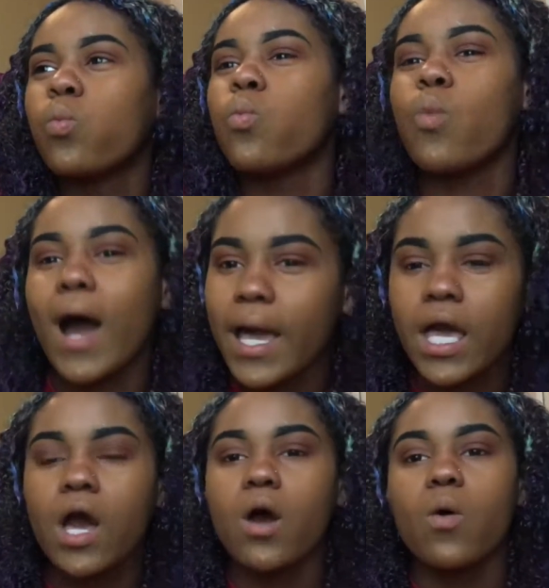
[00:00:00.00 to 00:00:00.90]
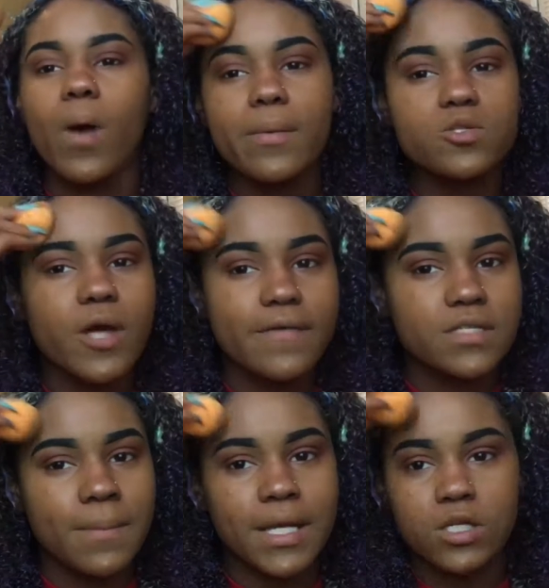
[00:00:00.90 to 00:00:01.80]
why would you have
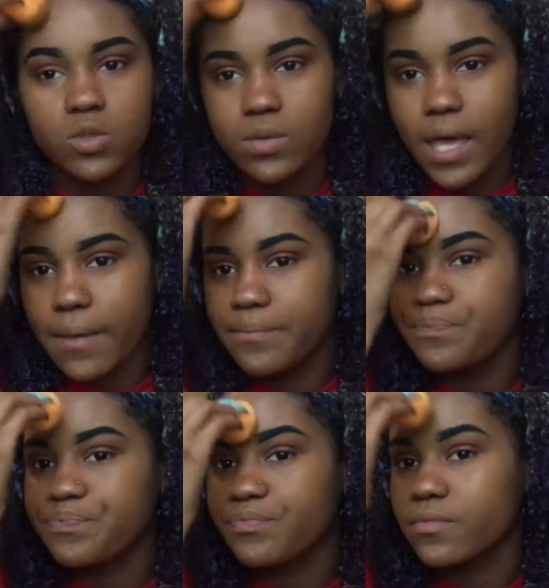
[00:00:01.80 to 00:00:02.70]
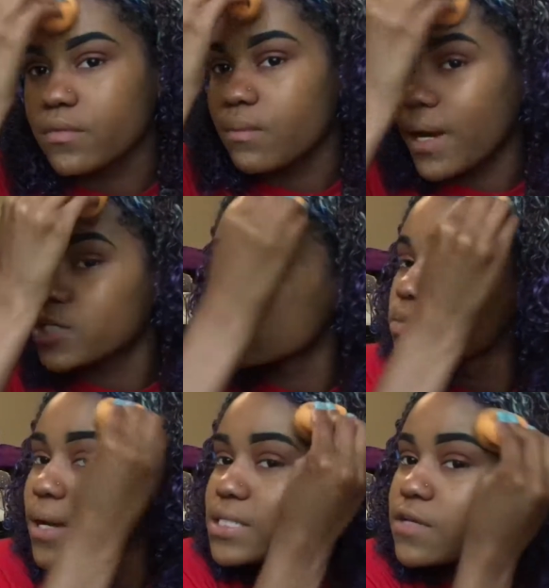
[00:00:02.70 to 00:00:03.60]
somebody do that? Mind
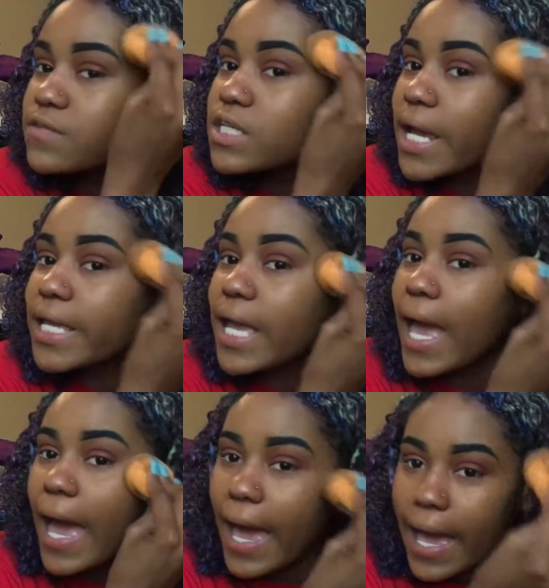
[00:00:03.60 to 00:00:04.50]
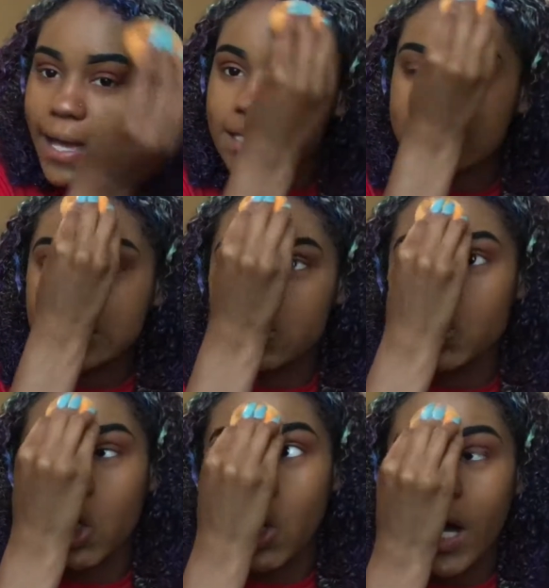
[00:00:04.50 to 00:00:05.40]
you, my stuff did not get hacked. You
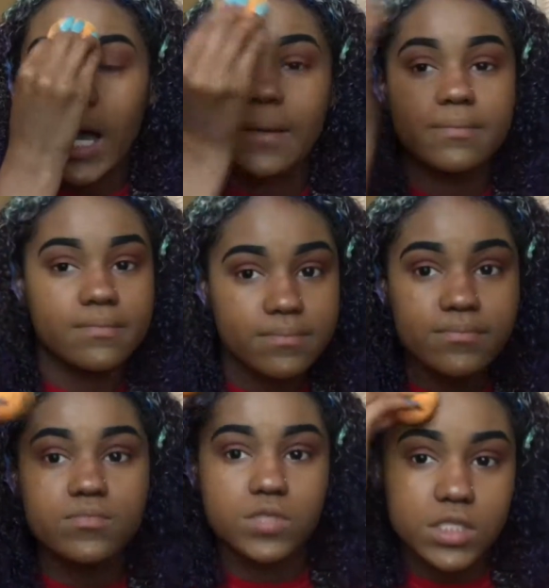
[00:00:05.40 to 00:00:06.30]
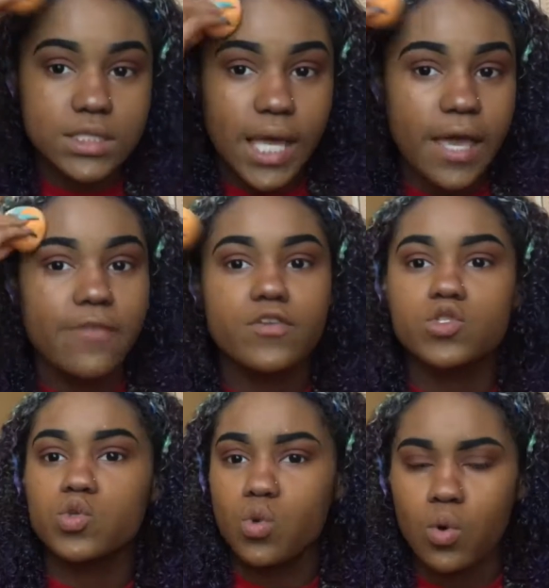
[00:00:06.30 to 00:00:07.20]
know, I'm safe.
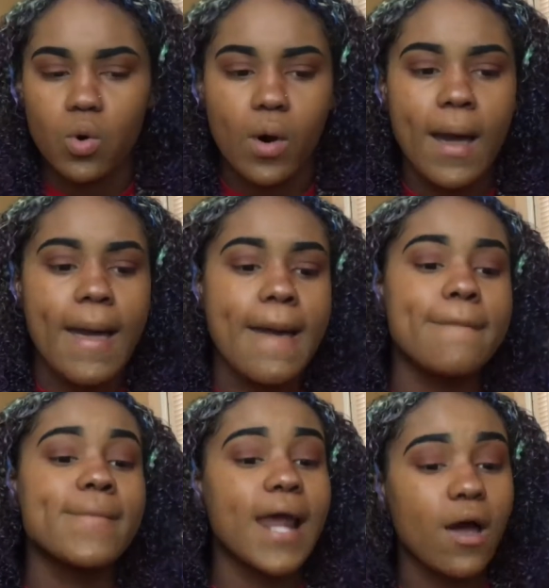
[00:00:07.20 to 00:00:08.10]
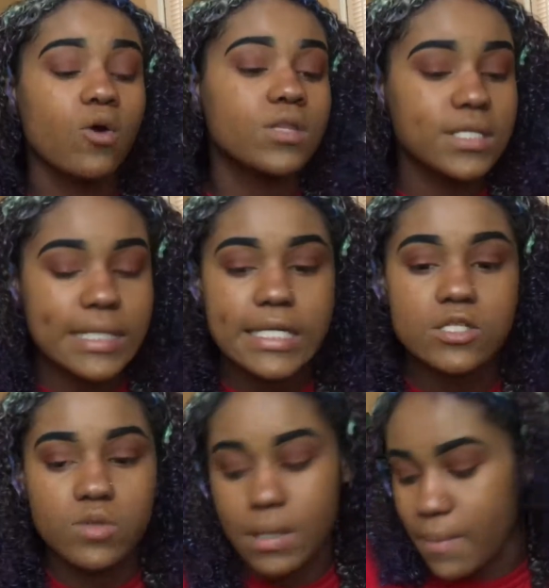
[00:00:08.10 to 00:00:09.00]
It's cool. But I only did
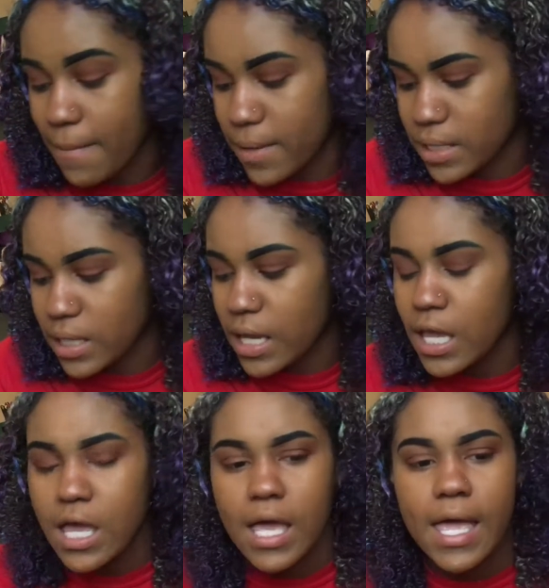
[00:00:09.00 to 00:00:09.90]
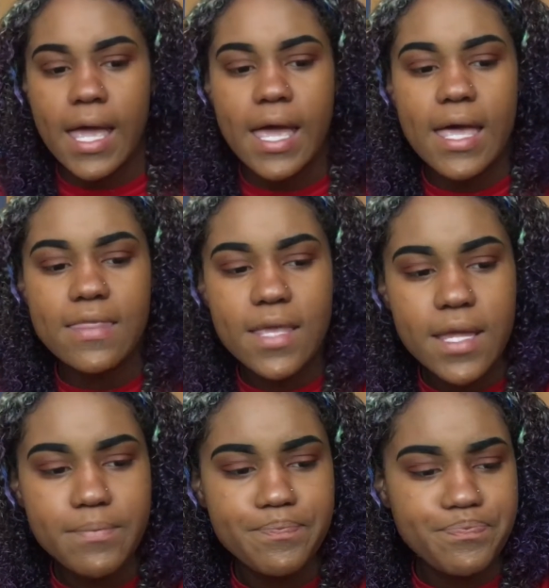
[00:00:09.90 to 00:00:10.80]
it to get my money. And
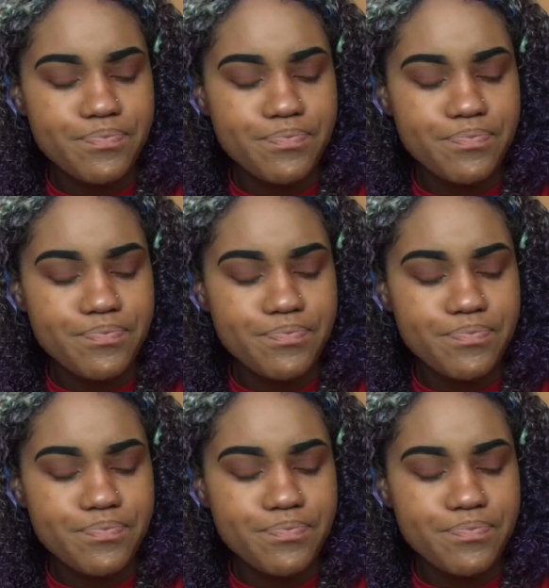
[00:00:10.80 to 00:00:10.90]
then